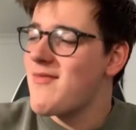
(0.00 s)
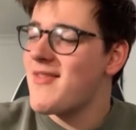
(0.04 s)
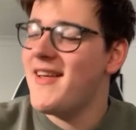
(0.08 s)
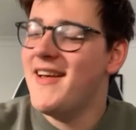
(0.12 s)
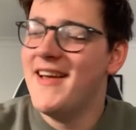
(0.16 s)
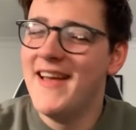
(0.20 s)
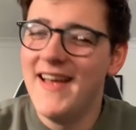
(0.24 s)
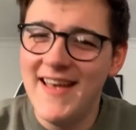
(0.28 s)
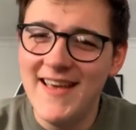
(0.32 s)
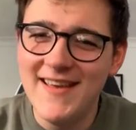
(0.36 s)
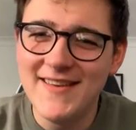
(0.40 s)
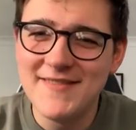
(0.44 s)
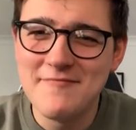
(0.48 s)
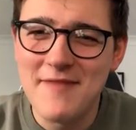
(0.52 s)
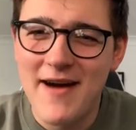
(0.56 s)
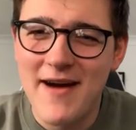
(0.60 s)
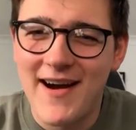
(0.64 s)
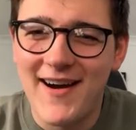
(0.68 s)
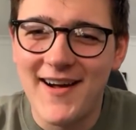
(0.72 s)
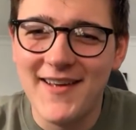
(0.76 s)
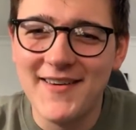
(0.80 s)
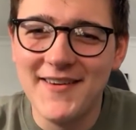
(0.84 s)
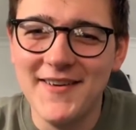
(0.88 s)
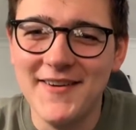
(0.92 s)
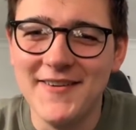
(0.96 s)
is Matt.
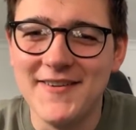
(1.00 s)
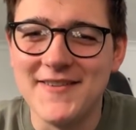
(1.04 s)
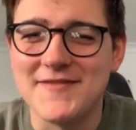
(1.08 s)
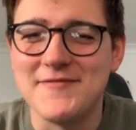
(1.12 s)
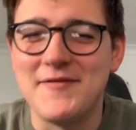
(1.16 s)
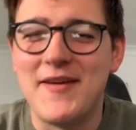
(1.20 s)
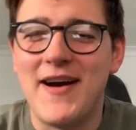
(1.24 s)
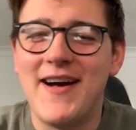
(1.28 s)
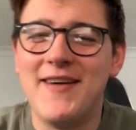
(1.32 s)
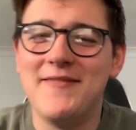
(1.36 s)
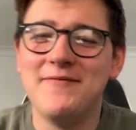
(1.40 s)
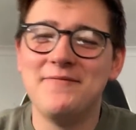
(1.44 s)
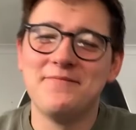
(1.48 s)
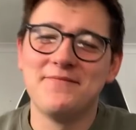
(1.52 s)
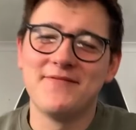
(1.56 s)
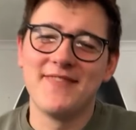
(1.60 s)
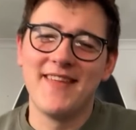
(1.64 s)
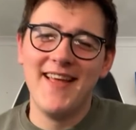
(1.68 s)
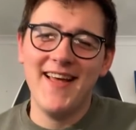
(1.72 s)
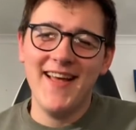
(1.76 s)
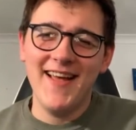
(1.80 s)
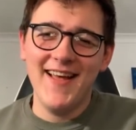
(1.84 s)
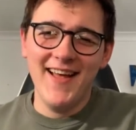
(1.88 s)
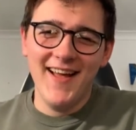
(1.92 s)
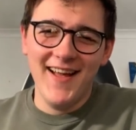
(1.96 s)
I knew it was Matt.
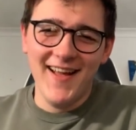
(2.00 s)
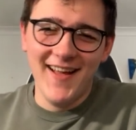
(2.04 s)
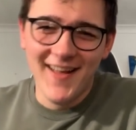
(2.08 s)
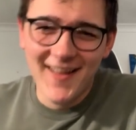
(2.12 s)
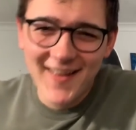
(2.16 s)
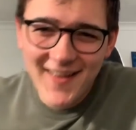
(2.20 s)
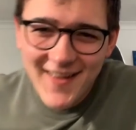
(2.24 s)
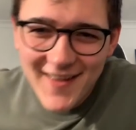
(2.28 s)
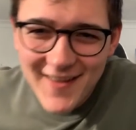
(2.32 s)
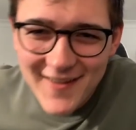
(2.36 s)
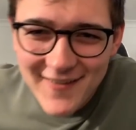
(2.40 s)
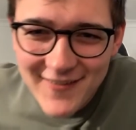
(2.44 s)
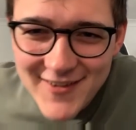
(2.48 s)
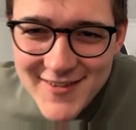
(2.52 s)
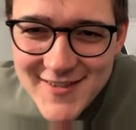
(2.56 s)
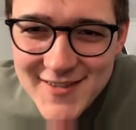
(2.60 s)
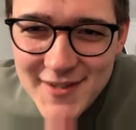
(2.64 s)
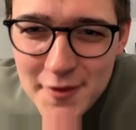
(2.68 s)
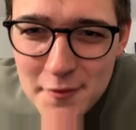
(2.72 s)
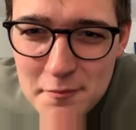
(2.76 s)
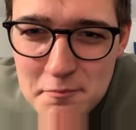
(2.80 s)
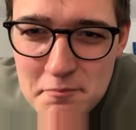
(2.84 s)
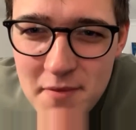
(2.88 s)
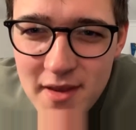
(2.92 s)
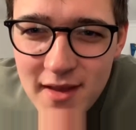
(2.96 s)
What's it
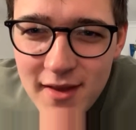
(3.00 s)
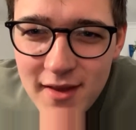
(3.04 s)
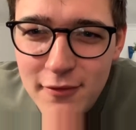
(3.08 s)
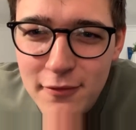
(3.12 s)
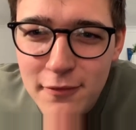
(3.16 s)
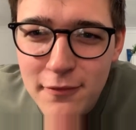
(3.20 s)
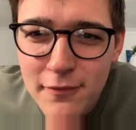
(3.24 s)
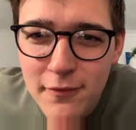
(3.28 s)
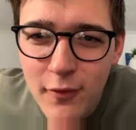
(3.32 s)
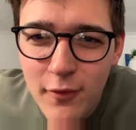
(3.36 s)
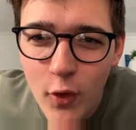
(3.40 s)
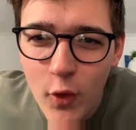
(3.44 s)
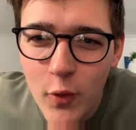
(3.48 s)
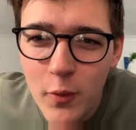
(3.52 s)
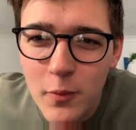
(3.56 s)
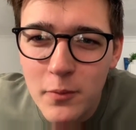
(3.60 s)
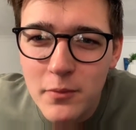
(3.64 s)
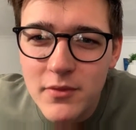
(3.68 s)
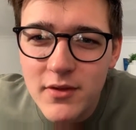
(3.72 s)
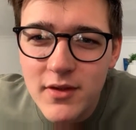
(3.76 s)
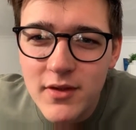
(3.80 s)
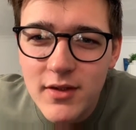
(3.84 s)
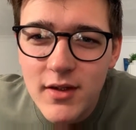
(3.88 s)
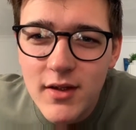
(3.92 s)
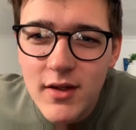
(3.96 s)
called?
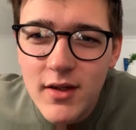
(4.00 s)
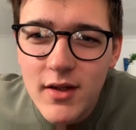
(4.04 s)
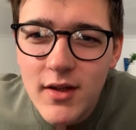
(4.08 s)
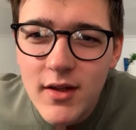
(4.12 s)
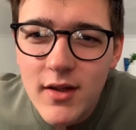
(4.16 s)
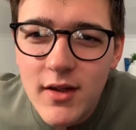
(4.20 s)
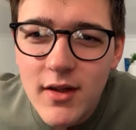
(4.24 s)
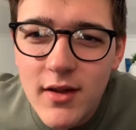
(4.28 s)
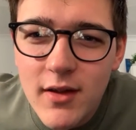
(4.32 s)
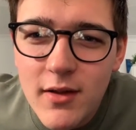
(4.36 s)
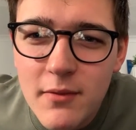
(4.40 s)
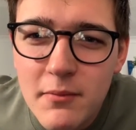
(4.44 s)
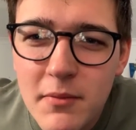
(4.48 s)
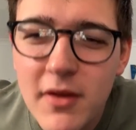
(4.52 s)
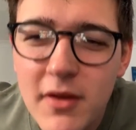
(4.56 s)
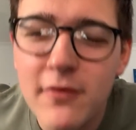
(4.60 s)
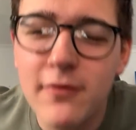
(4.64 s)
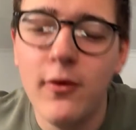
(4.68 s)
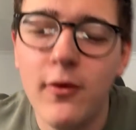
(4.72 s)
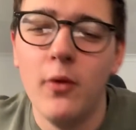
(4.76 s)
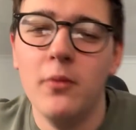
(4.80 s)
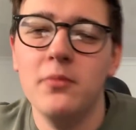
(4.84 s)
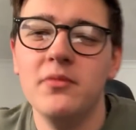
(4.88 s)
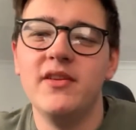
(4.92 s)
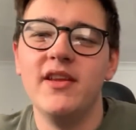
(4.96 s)
Misformed
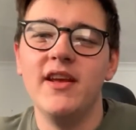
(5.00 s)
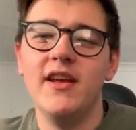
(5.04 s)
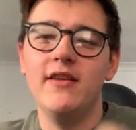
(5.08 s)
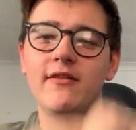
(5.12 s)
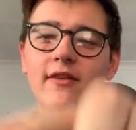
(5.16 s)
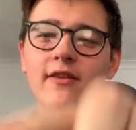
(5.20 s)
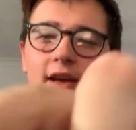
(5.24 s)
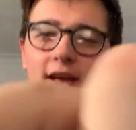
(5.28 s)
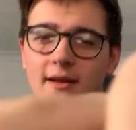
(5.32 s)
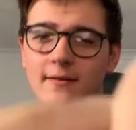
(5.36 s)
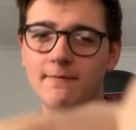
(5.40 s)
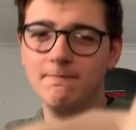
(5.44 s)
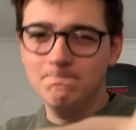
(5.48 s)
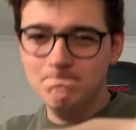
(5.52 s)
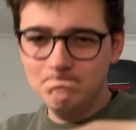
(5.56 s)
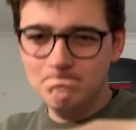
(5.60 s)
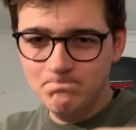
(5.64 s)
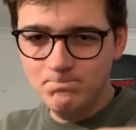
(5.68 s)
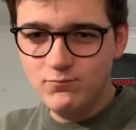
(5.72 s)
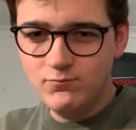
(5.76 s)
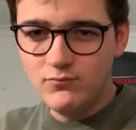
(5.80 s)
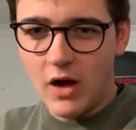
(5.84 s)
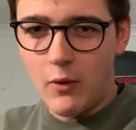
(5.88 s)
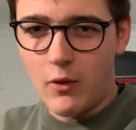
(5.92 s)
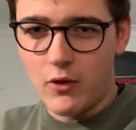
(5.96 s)
TV.
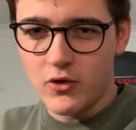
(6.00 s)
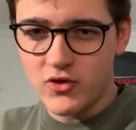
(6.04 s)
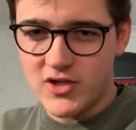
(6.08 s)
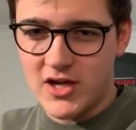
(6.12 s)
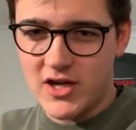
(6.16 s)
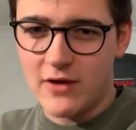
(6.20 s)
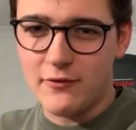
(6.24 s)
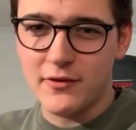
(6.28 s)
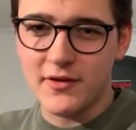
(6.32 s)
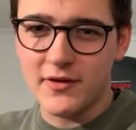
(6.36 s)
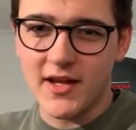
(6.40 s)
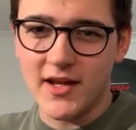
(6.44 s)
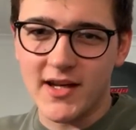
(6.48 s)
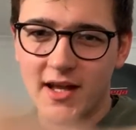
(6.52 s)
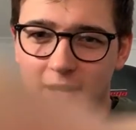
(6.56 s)
I'll watch out for that